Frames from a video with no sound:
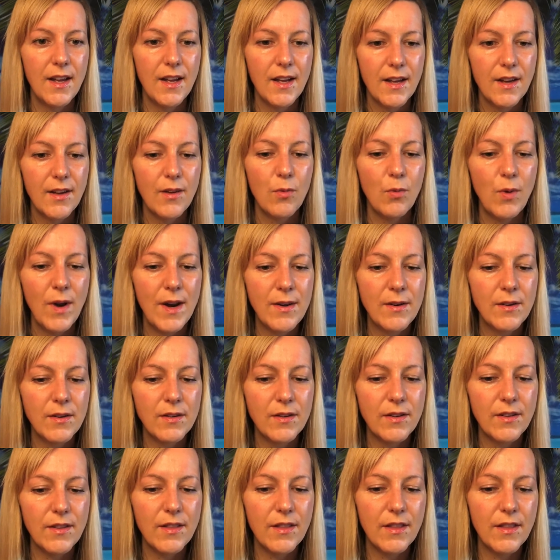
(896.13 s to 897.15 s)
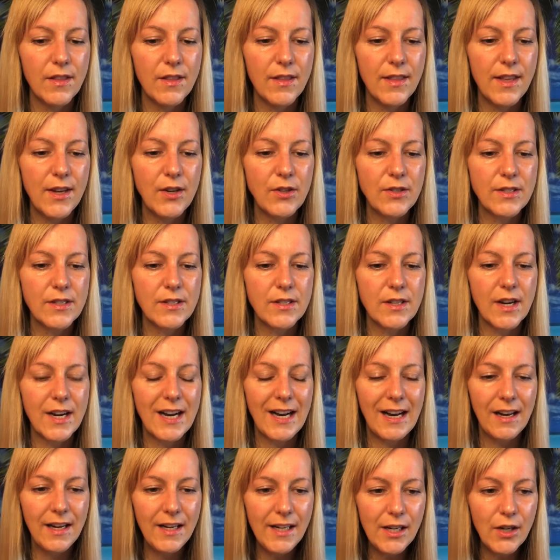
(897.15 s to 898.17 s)
when there's
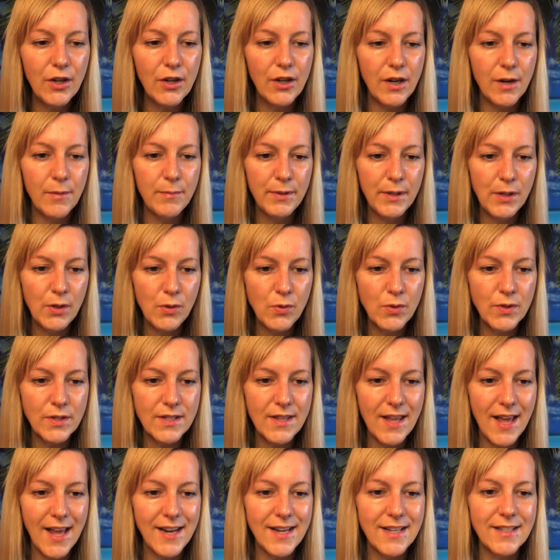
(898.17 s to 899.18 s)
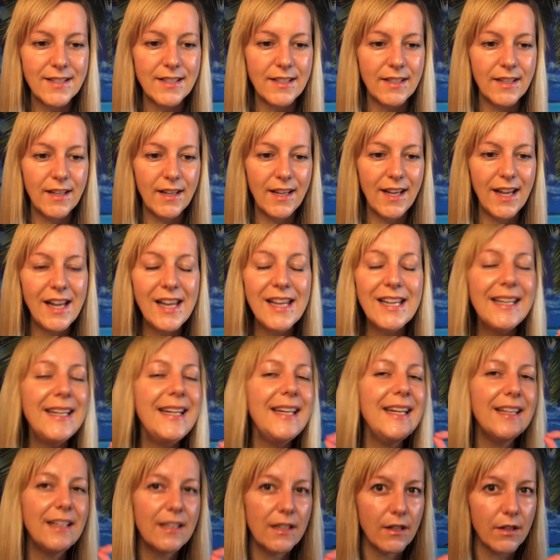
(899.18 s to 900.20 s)
clear abuse that is
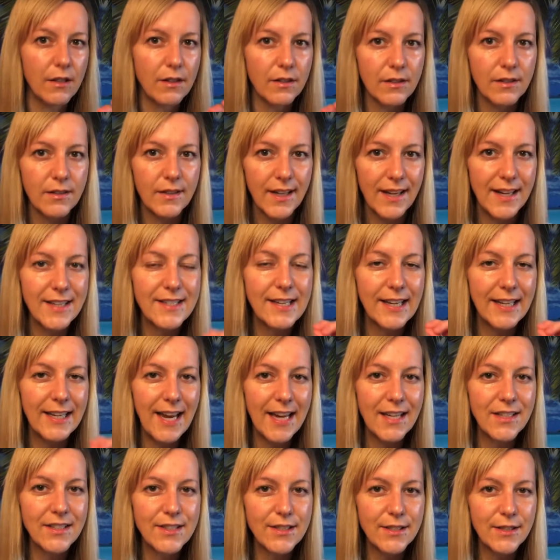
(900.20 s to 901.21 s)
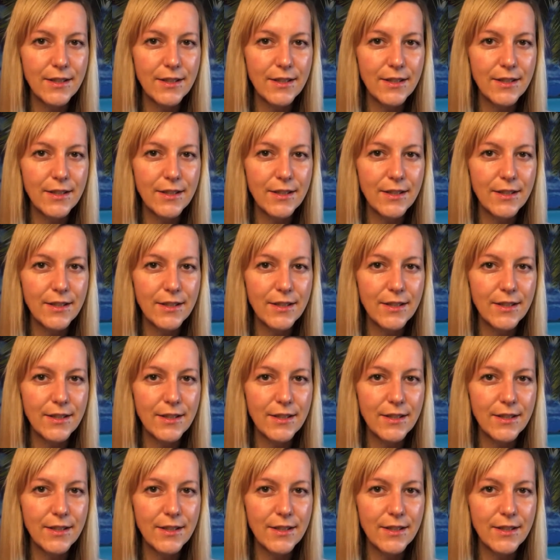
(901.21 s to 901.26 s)
illegal, it's against the